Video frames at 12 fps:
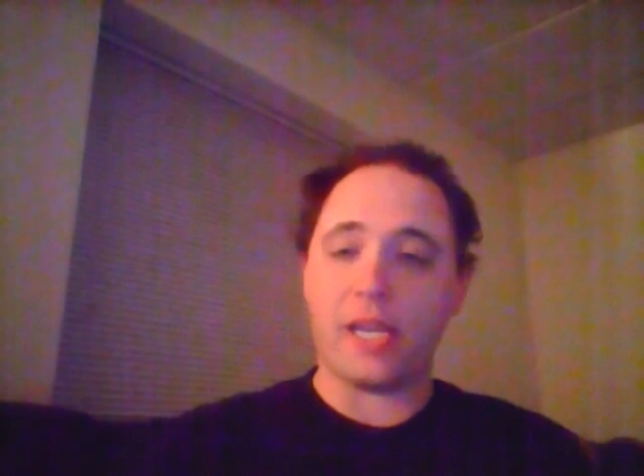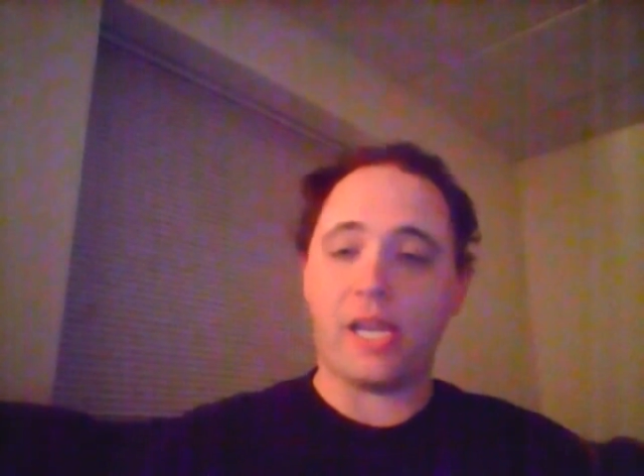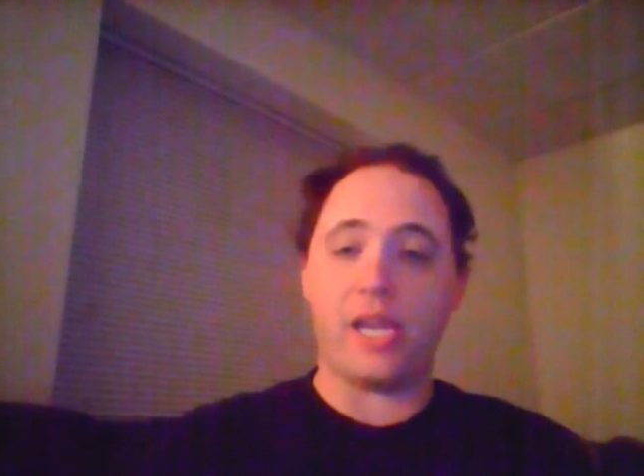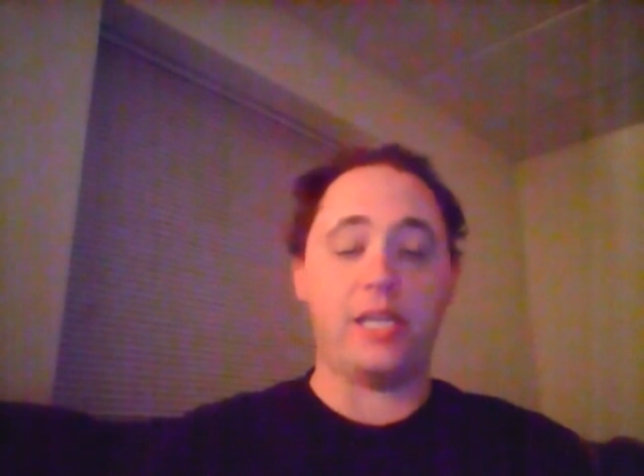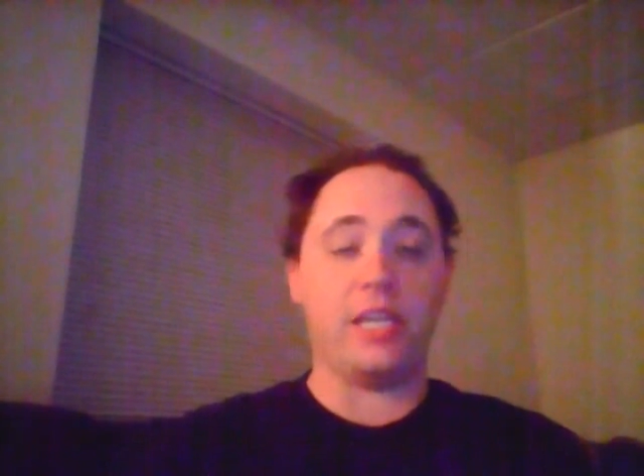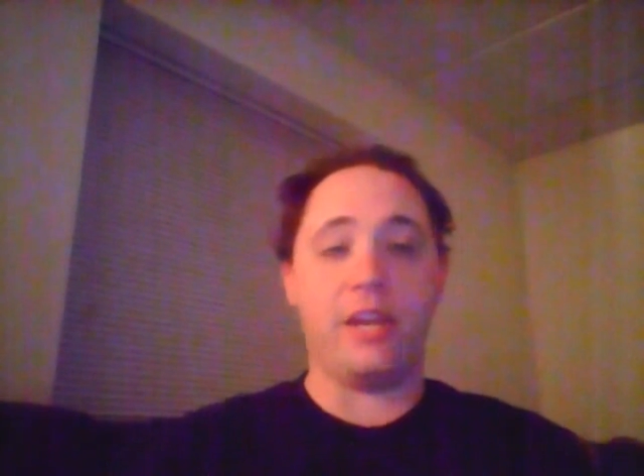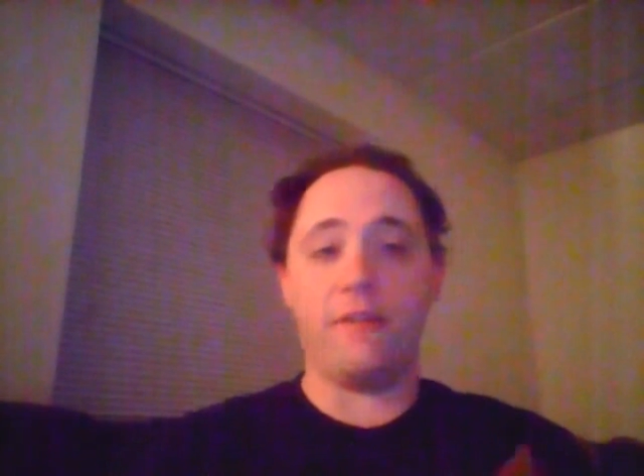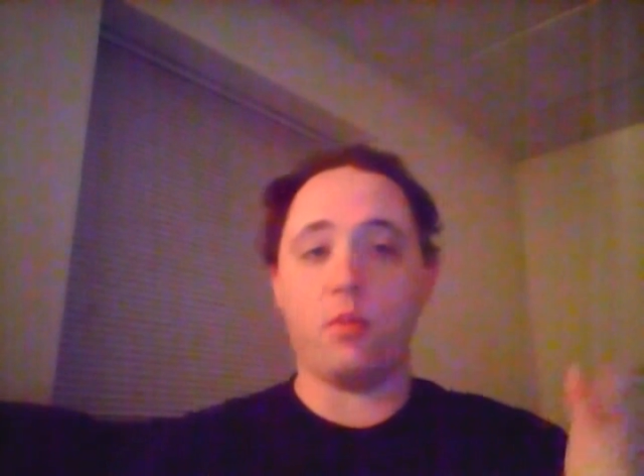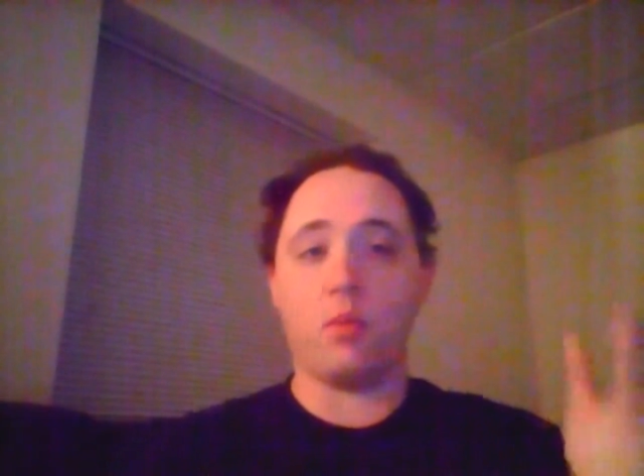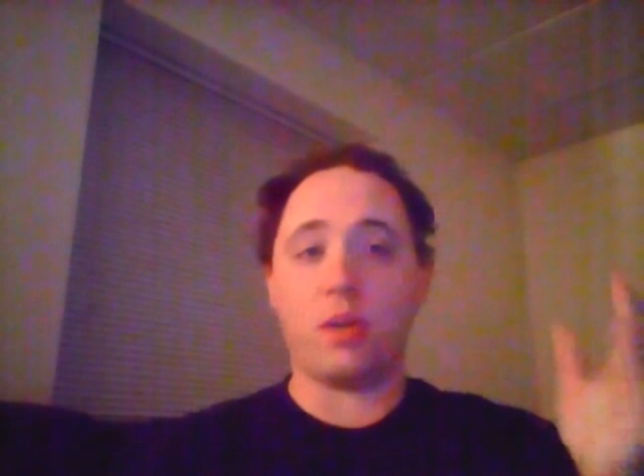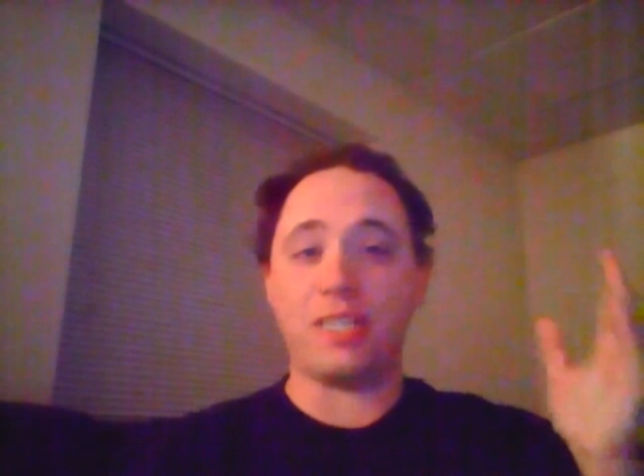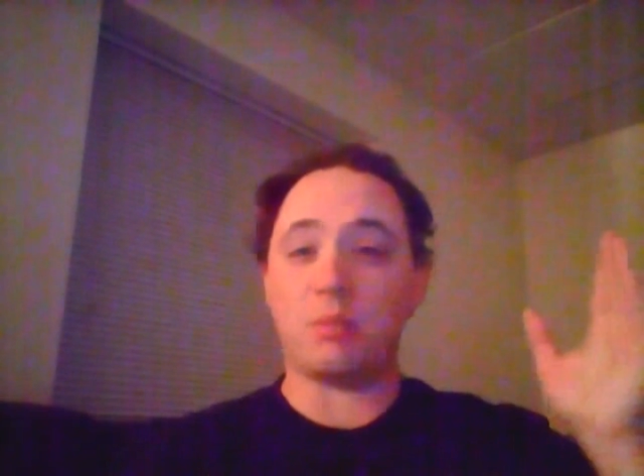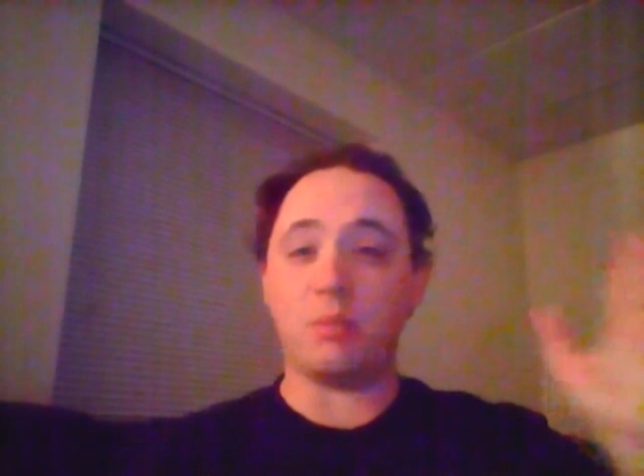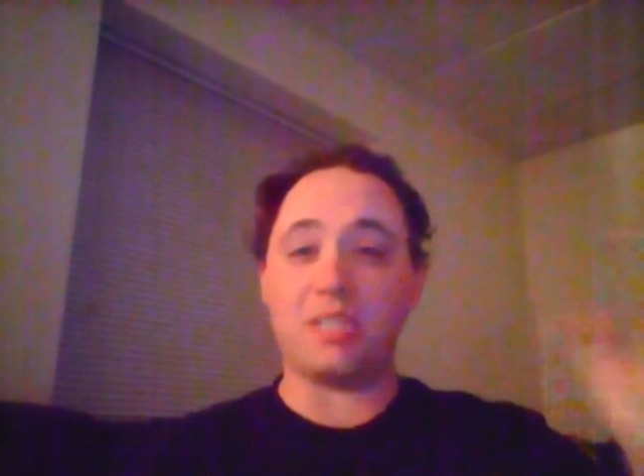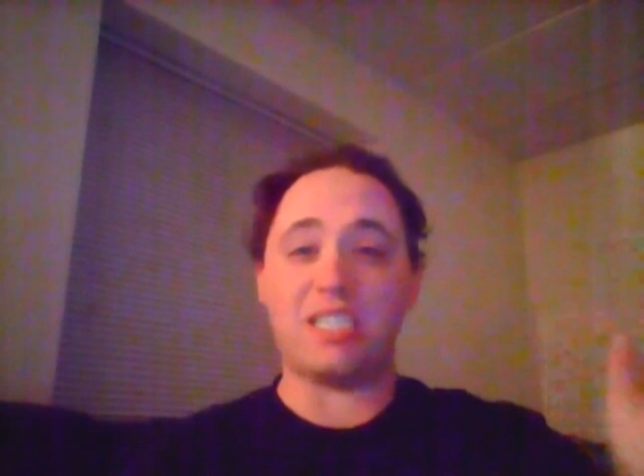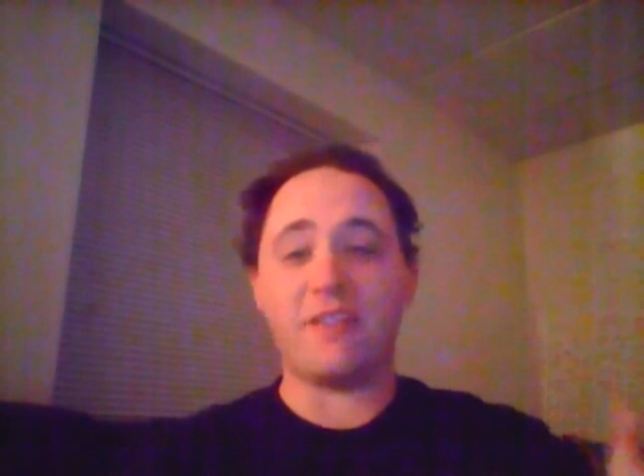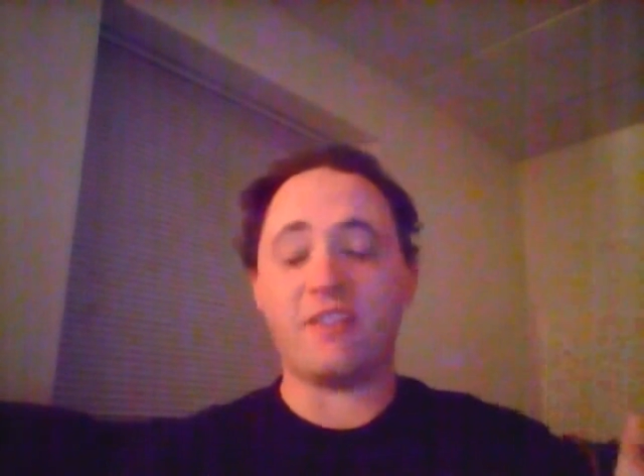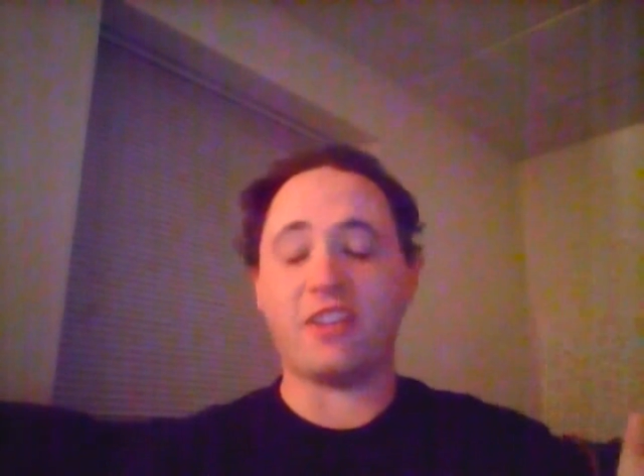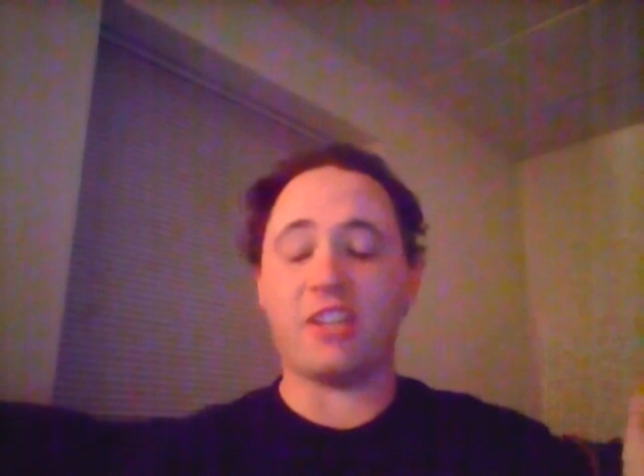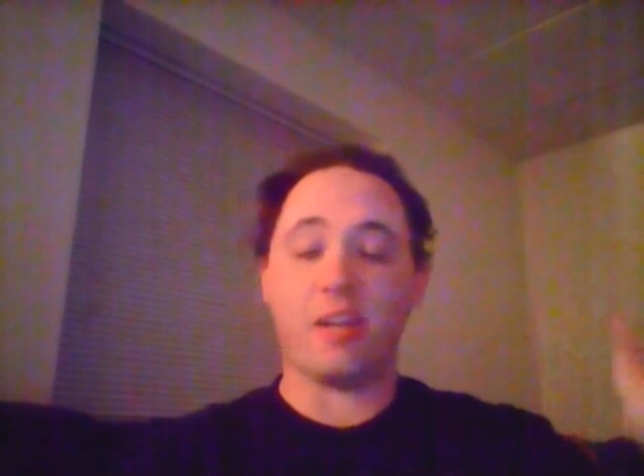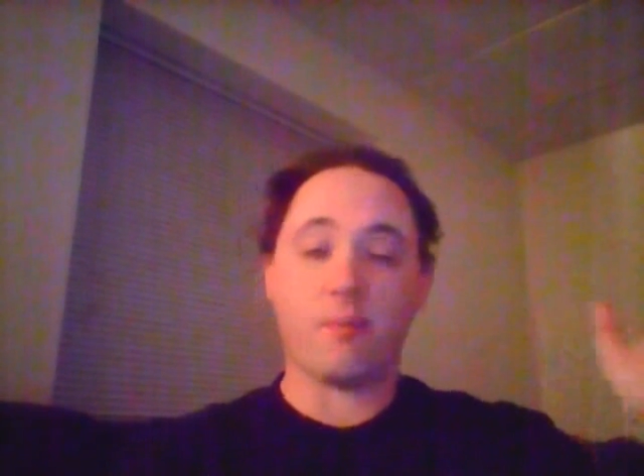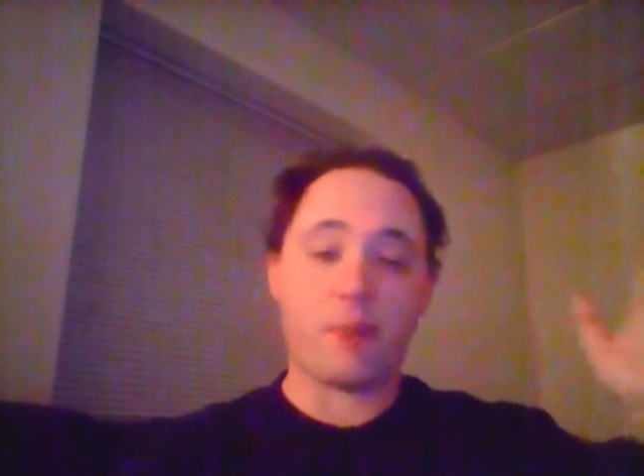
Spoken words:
and even one specifically